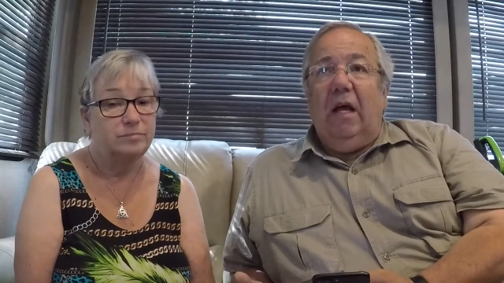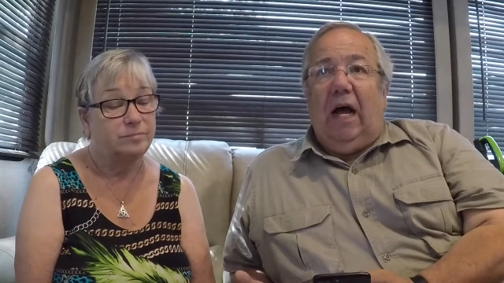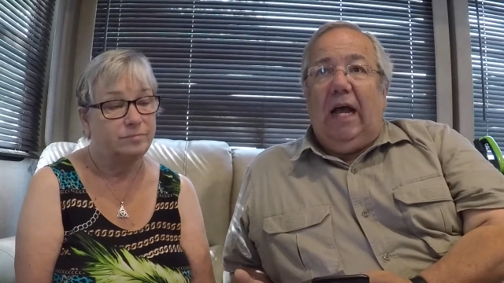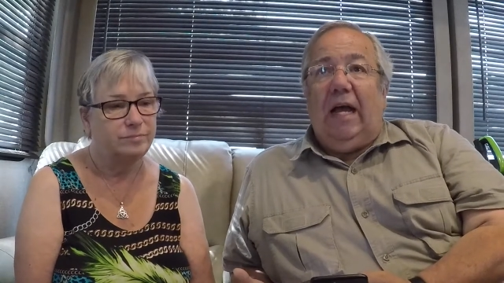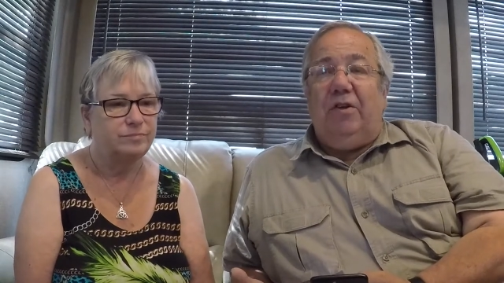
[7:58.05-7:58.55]

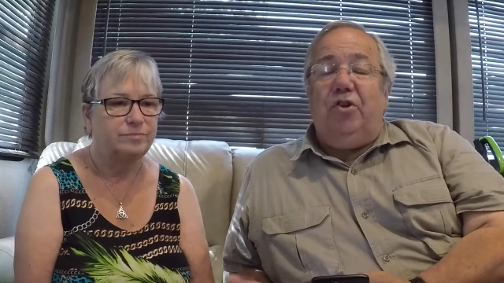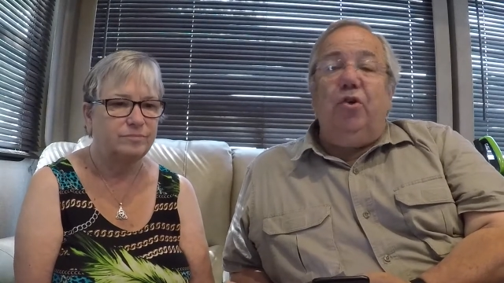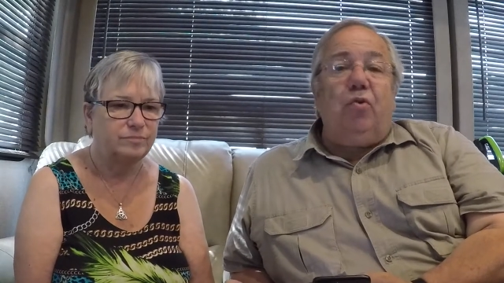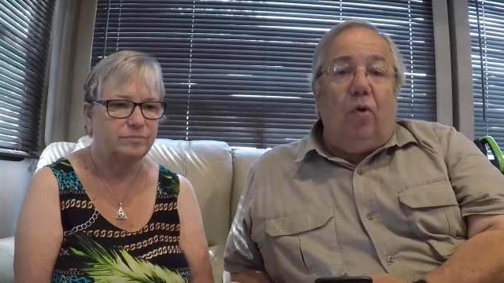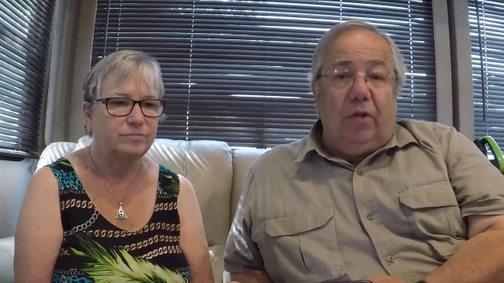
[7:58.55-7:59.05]
Speaker 1: I had
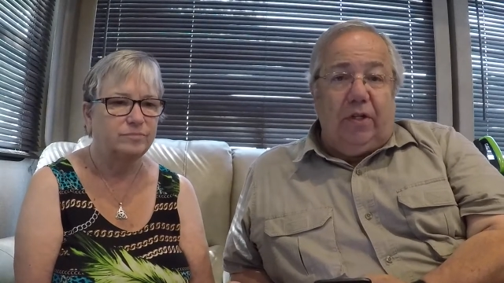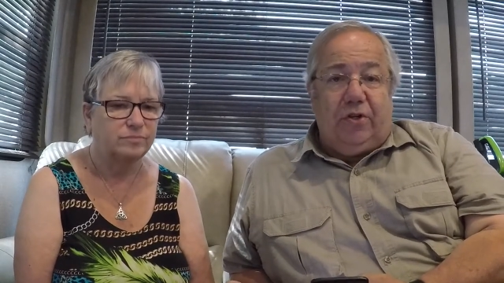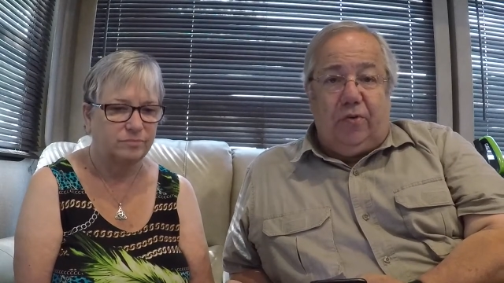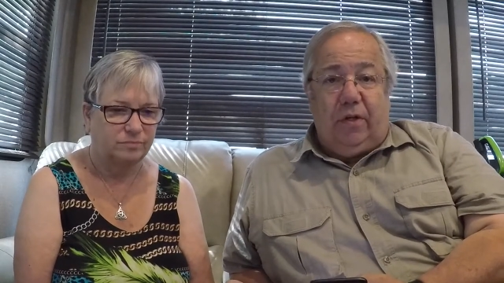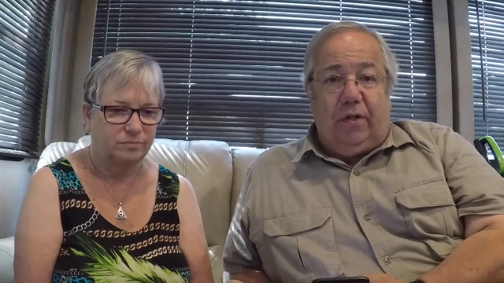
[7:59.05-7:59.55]
two
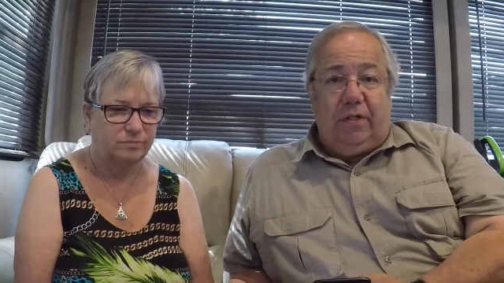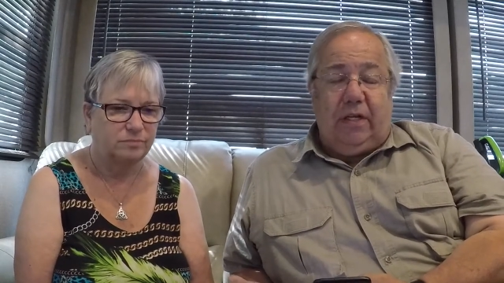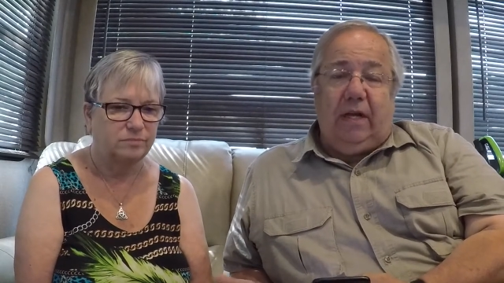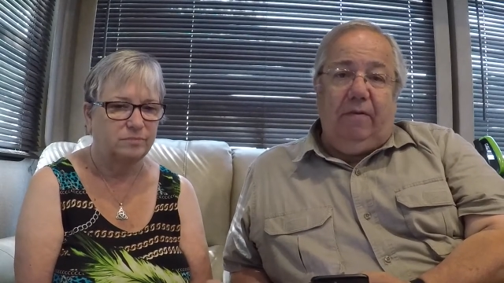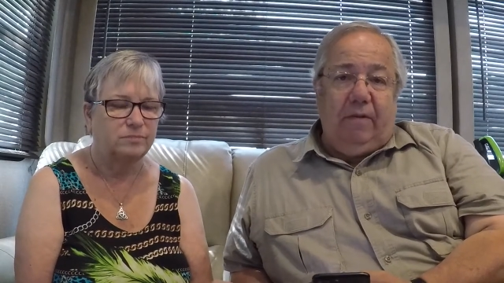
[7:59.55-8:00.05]
cordless
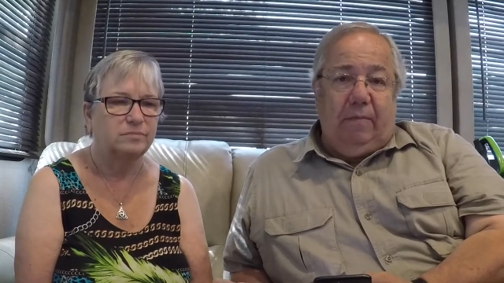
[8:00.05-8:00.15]
drills. I, am